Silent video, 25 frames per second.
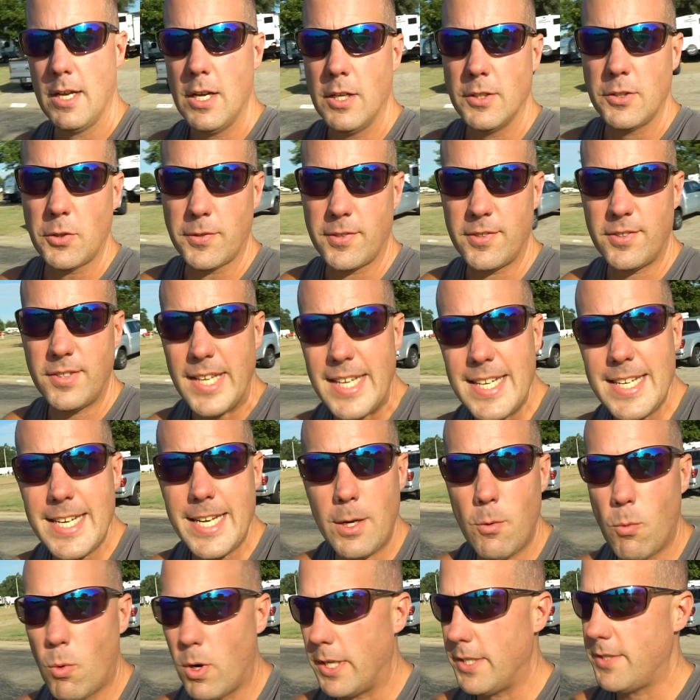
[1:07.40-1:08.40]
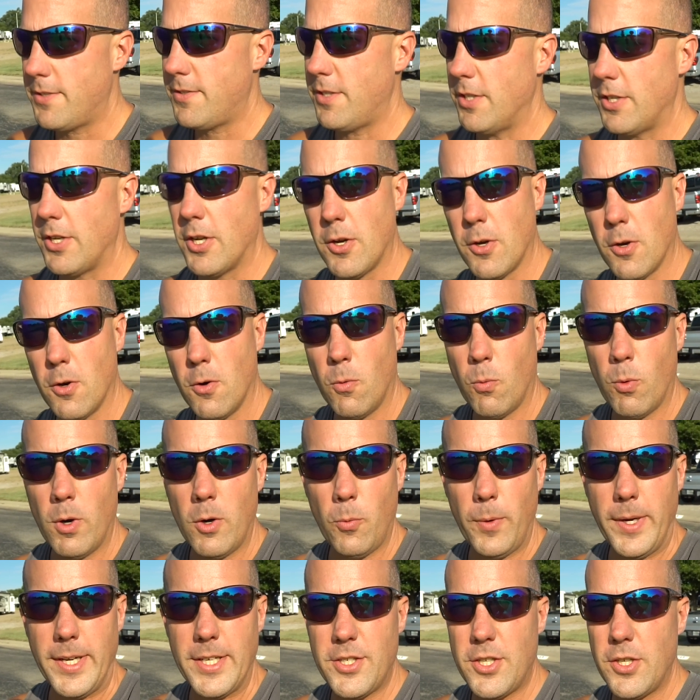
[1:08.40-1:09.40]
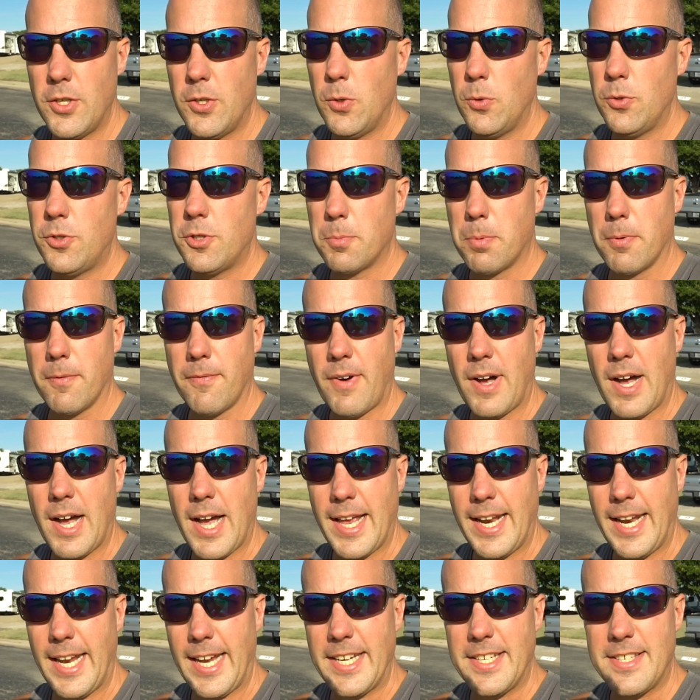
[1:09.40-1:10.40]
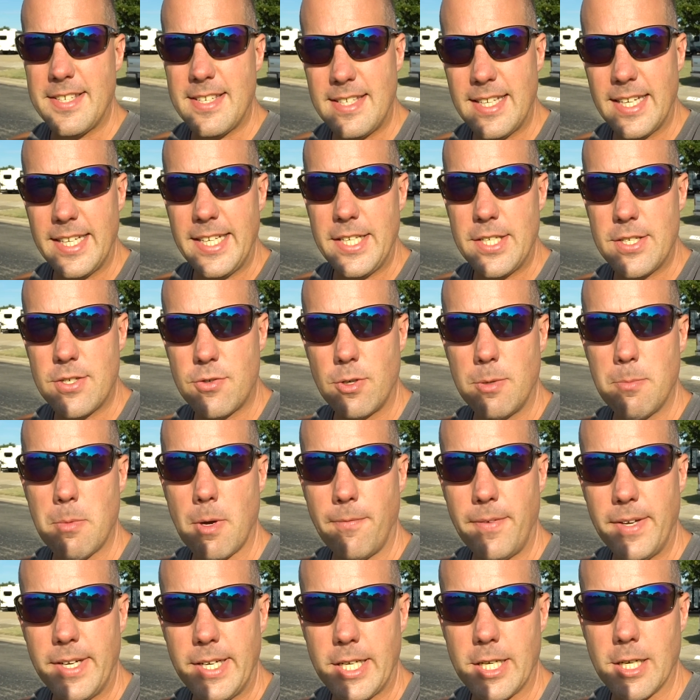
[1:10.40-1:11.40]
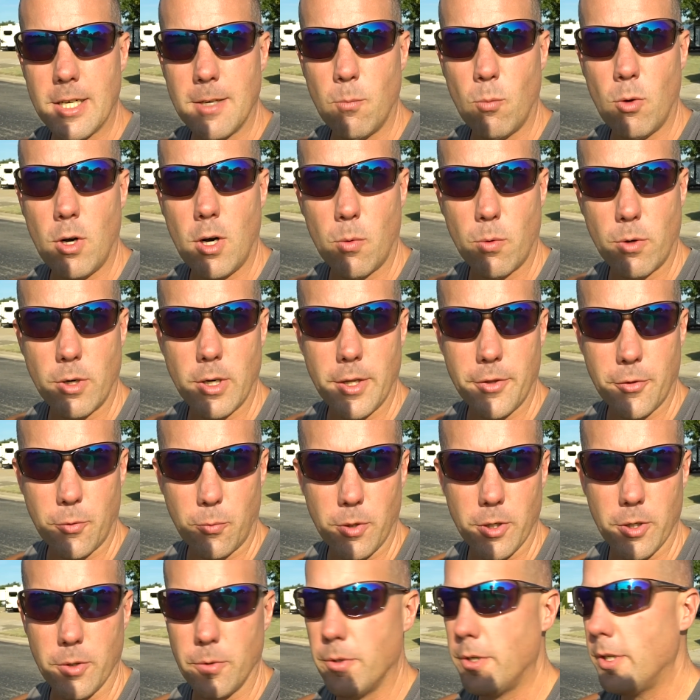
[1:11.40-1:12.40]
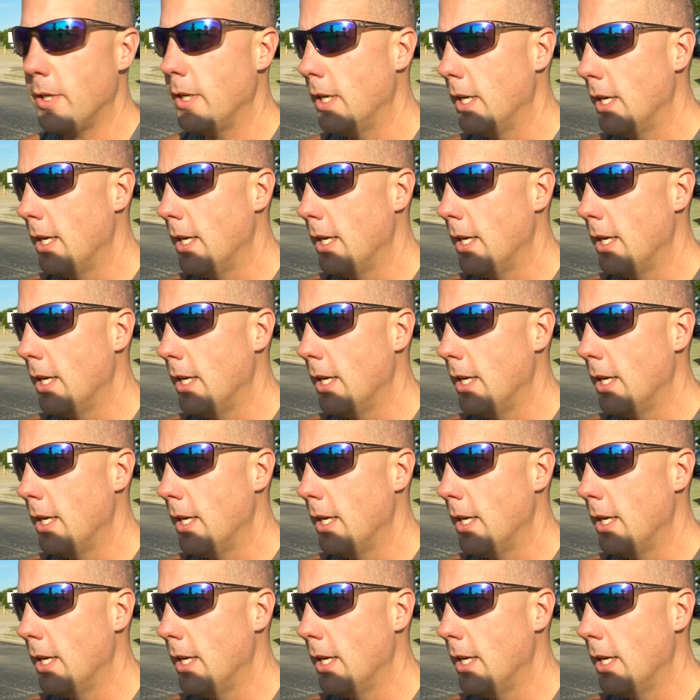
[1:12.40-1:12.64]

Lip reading: So Cindy wants to know what we do to provide a steady stream of income while we're on the road.